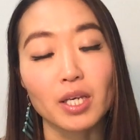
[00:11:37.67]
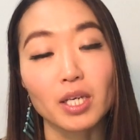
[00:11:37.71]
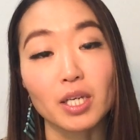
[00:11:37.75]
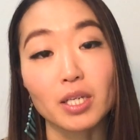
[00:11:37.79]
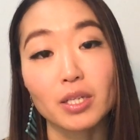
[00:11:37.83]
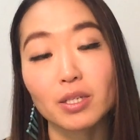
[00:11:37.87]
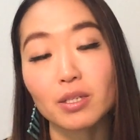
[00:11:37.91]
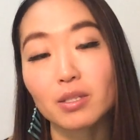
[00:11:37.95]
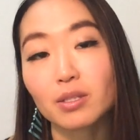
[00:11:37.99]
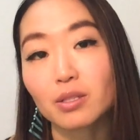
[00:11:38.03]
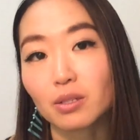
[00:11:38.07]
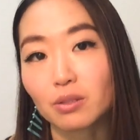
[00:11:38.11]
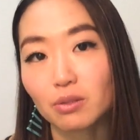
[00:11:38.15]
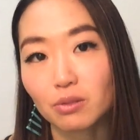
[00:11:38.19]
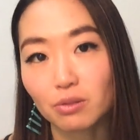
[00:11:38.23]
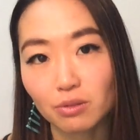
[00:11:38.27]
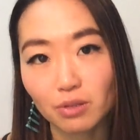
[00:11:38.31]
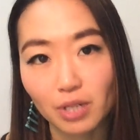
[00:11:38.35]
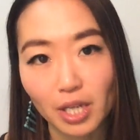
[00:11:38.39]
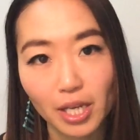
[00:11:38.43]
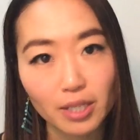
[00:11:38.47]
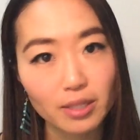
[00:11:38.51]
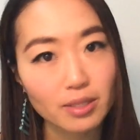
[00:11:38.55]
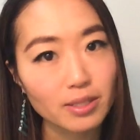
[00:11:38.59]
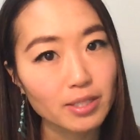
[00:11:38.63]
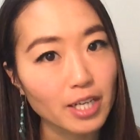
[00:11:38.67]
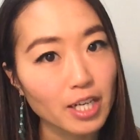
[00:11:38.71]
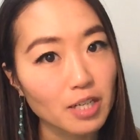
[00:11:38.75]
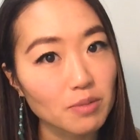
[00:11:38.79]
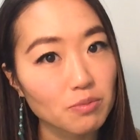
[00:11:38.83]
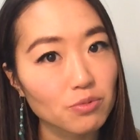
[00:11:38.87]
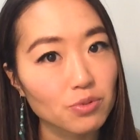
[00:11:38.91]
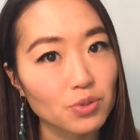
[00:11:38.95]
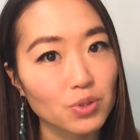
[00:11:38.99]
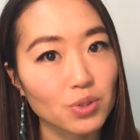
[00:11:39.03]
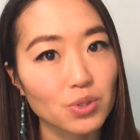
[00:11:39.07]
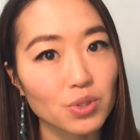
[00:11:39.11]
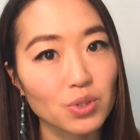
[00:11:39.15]
it is a great
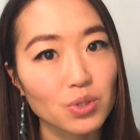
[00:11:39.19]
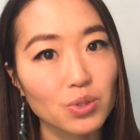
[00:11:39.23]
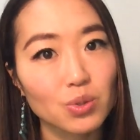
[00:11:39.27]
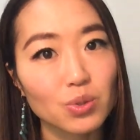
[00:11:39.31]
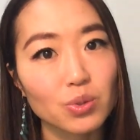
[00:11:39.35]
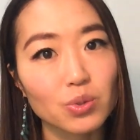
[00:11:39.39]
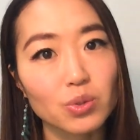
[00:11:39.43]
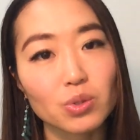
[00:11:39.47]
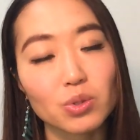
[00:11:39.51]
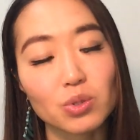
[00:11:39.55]
time for you